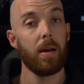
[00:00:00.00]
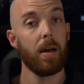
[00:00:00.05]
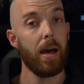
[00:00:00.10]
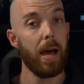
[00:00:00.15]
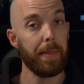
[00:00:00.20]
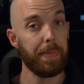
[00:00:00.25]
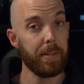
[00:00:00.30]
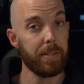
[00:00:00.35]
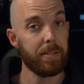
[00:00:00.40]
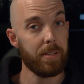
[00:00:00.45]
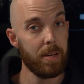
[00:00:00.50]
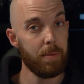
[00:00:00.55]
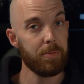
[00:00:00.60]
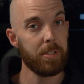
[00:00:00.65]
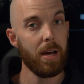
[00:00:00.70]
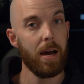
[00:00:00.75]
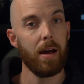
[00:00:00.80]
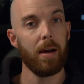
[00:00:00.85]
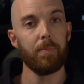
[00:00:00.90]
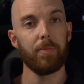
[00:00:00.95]
At the same
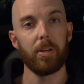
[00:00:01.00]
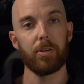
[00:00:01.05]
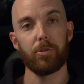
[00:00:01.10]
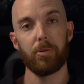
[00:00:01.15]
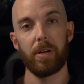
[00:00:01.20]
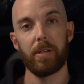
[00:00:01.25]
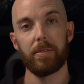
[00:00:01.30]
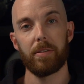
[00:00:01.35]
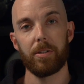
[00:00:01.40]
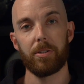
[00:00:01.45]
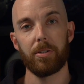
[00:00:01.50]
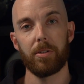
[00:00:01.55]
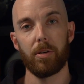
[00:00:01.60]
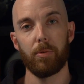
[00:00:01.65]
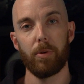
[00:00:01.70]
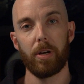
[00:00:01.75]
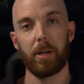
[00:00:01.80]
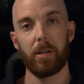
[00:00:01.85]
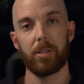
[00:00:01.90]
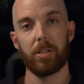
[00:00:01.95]
time, the transition to
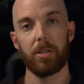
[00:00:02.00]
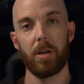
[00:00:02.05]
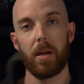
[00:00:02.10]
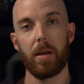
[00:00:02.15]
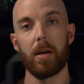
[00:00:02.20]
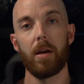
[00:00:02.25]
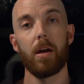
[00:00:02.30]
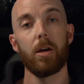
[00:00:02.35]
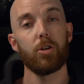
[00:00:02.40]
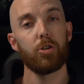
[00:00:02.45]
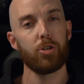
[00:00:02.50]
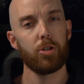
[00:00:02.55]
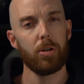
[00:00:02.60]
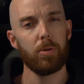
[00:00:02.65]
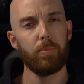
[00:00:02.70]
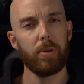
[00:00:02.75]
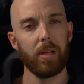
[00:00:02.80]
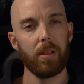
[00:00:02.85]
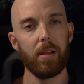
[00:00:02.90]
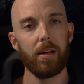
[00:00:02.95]
ricochet
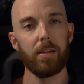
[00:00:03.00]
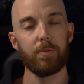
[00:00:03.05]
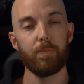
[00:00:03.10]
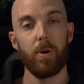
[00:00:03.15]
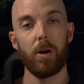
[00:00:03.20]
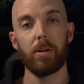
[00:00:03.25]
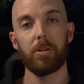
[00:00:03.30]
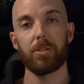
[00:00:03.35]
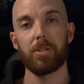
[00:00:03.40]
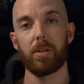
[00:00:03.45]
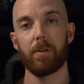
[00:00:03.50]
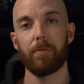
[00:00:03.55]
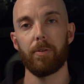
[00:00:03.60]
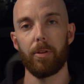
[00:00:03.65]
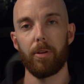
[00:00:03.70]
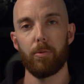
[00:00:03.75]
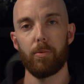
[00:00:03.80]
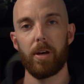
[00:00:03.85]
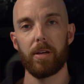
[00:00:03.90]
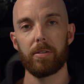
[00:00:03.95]
should be less punishing for
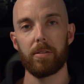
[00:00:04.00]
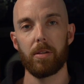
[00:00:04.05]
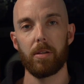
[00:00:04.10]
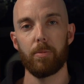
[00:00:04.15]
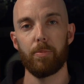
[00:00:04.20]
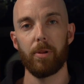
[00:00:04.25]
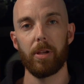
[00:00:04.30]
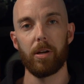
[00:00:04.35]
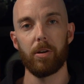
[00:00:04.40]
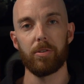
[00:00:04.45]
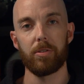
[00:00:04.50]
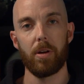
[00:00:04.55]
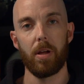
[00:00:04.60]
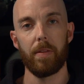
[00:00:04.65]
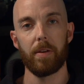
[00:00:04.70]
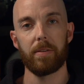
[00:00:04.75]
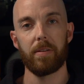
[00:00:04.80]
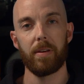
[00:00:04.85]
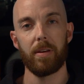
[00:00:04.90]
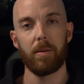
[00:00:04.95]
the rest of the players on
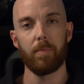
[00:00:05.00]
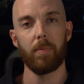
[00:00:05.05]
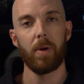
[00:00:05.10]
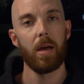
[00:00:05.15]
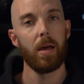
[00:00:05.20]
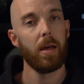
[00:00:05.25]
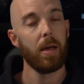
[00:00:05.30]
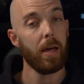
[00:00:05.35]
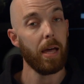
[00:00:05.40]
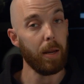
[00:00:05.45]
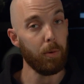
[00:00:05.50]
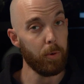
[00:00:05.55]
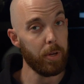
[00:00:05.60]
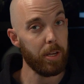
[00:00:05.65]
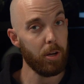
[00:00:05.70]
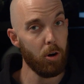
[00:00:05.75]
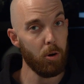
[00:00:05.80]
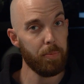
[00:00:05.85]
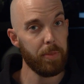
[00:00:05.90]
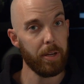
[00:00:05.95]
the team, and we
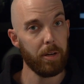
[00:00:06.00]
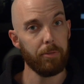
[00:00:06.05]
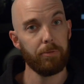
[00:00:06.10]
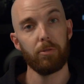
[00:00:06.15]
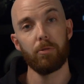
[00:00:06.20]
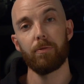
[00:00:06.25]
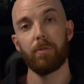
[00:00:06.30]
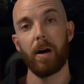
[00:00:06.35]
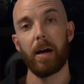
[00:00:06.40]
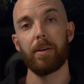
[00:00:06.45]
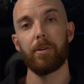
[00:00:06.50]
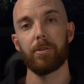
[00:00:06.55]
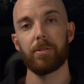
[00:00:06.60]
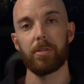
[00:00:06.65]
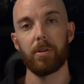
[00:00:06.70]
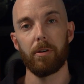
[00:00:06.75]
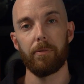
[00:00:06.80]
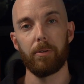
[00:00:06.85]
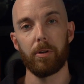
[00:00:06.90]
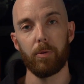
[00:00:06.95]
hope that if you find
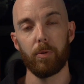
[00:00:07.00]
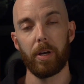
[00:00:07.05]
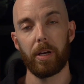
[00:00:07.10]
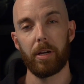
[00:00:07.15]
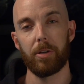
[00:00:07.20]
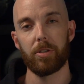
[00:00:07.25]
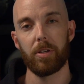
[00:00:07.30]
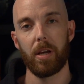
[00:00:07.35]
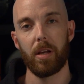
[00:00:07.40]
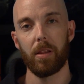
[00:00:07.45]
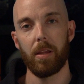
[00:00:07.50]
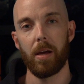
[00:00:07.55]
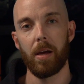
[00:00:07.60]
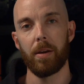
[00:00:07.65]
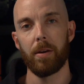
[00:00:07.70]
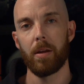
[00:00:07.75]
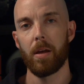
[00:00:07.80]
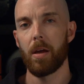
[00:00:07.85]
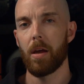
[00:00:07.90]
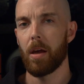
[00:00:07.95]
yourself in ricochet land,